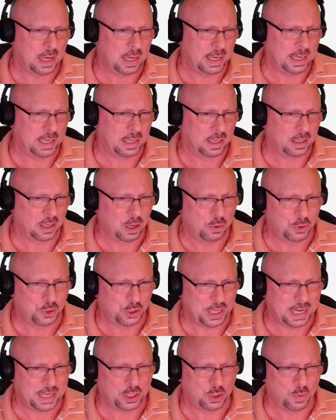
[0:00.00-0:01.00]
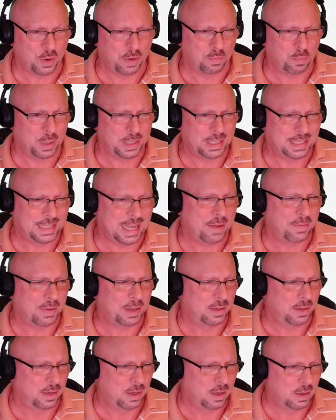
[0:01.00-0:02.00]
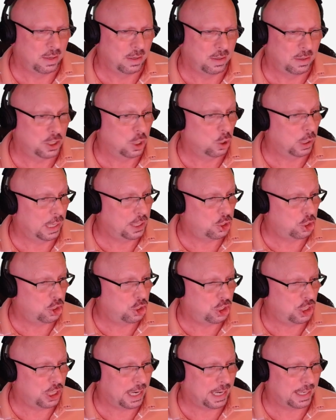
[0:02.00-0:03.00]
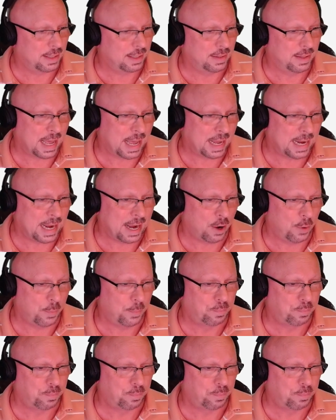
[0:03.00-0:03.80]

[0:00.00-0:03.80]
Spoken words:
in closed test 12.7. So let's check that out.